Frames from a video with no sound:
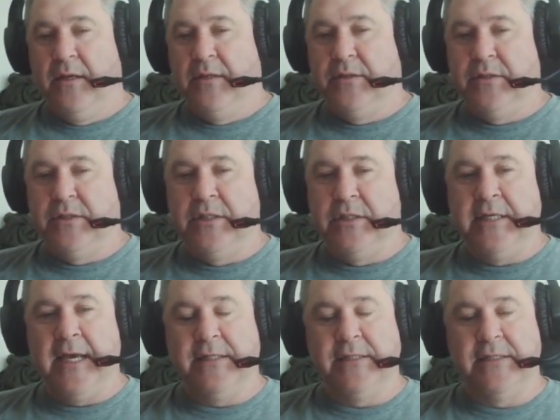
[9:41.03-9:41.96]
to get
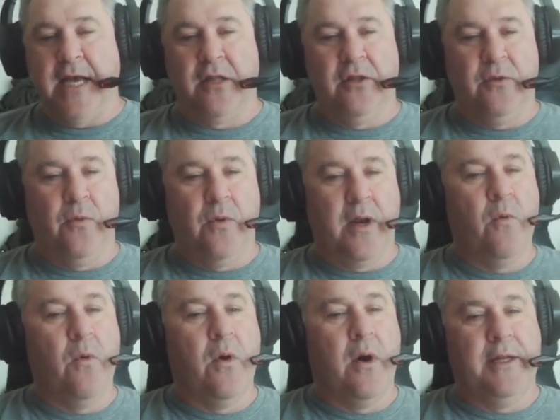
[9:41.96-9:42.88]
exactly what I
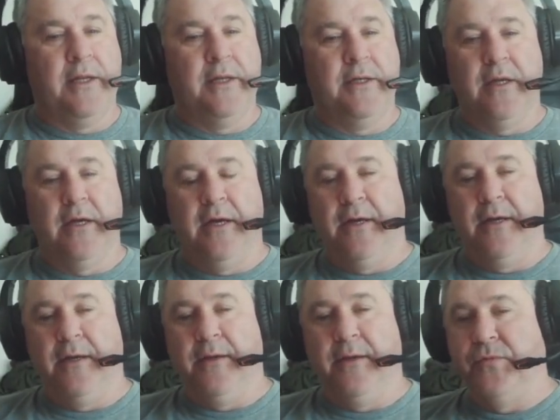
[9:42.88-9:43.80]
wanted.
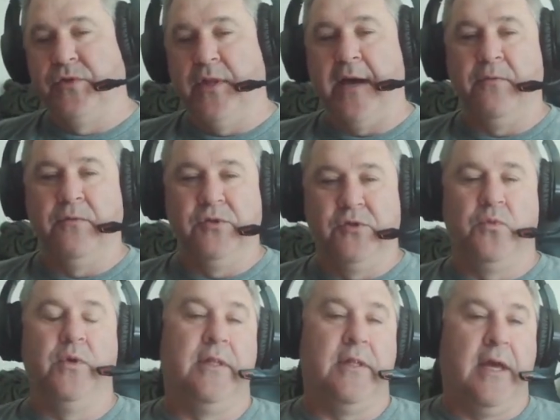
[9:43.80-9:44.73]
So that was when
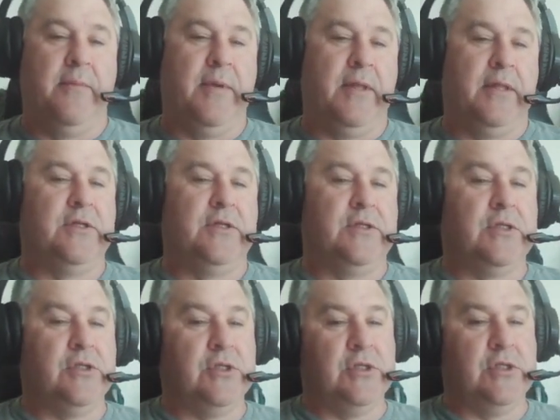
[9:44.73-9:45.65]
I made the decision
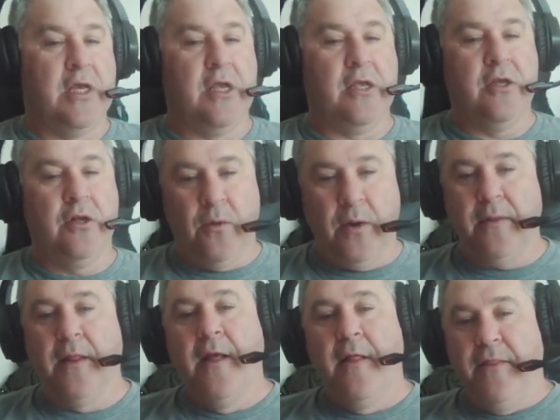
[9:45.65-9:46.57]
to say, you know what,
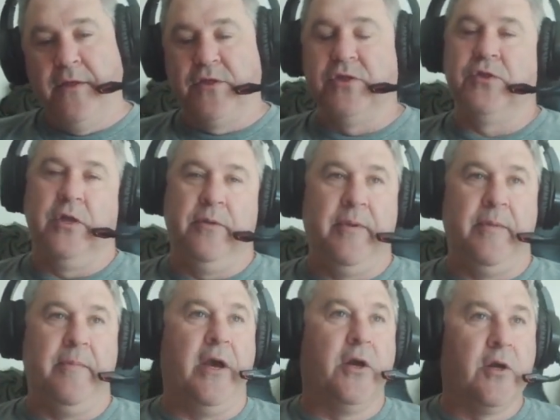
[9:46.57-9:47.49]
this is going to be my
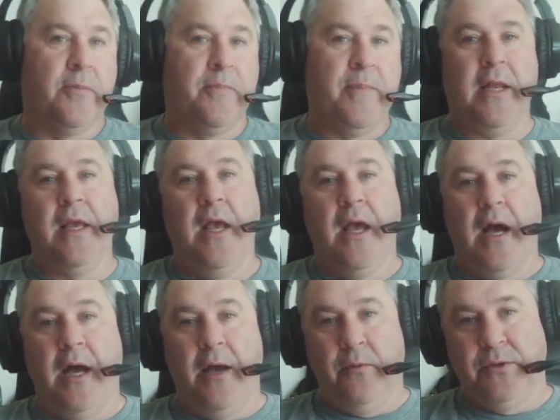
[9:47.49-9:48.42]
underpainting. I
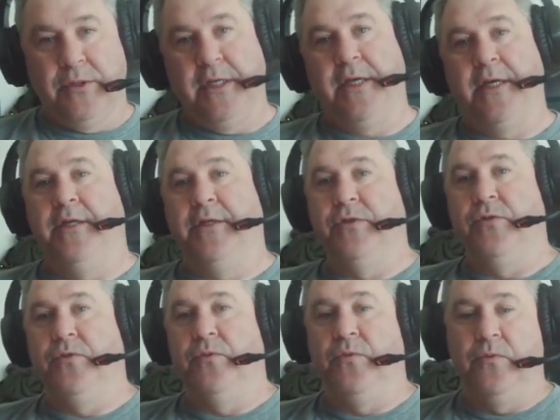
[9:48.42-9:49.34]
will take it
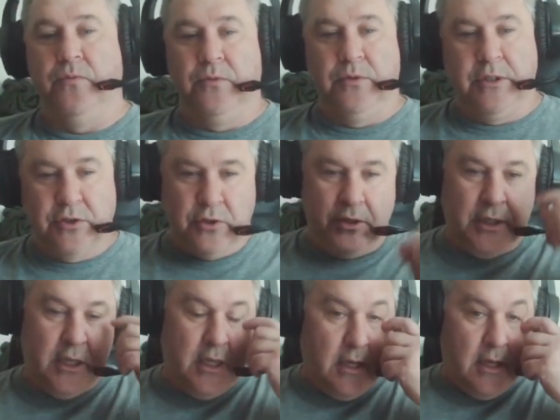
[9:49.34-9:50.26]
into digitally
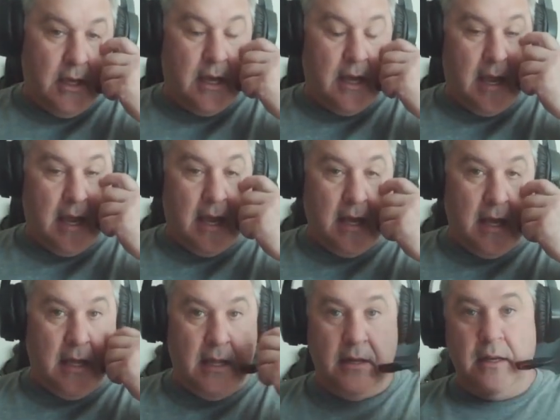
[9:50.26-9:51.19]

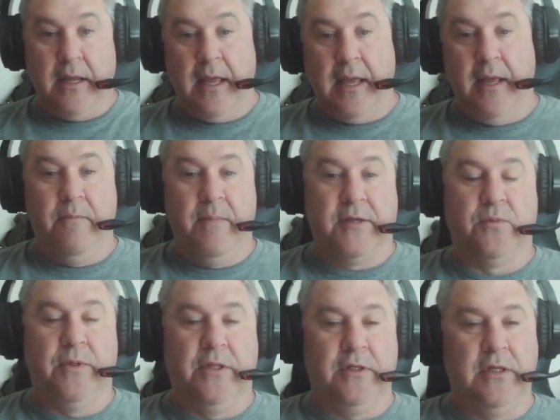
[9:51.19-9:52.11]
and mess with
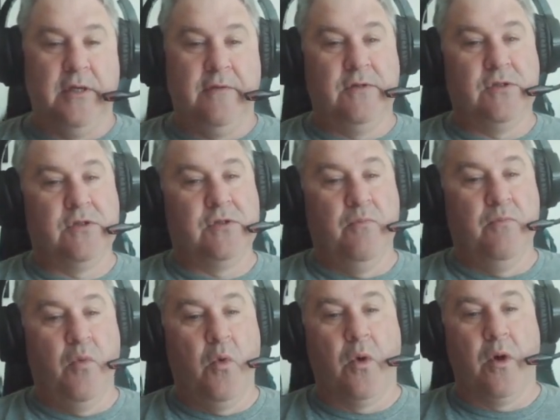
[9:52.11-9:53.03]
it even
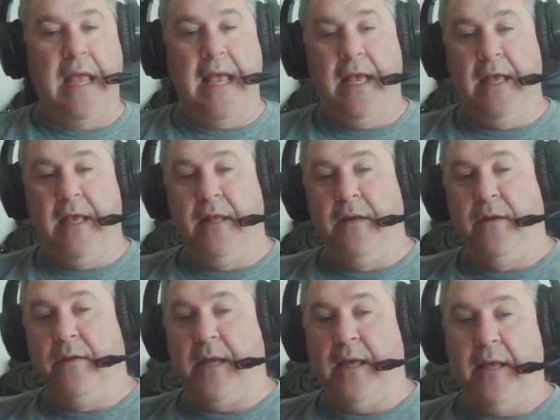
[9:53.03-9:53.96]
more, and
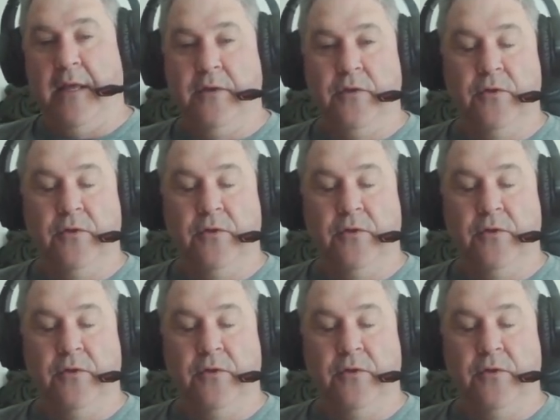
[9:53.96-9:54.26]
you'll